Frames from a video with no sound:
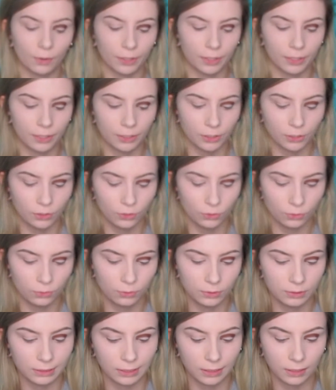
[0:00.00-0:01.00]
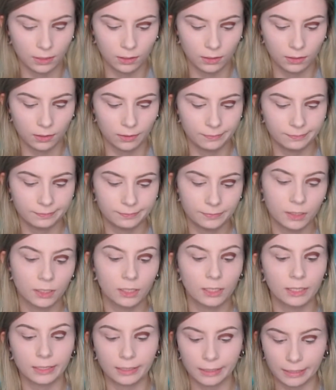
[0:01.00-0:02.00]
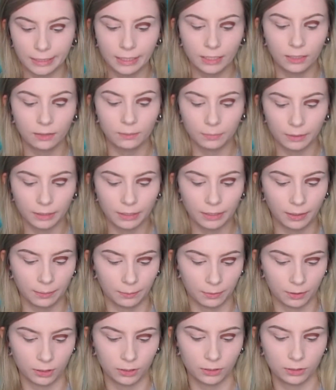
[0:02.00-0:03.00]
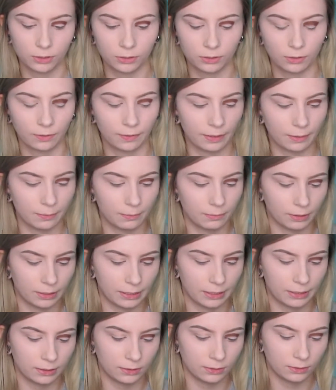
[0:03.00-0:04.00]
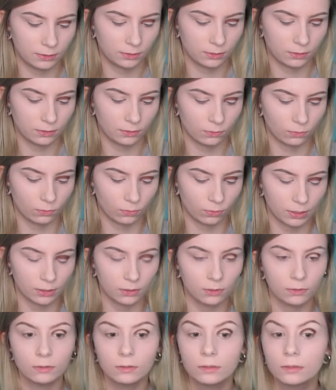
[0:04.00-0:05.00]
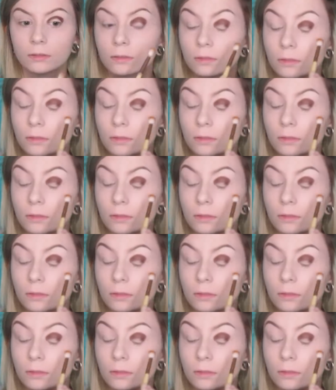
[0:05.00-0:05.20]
we're going to use a clean blending brush so that it blends well.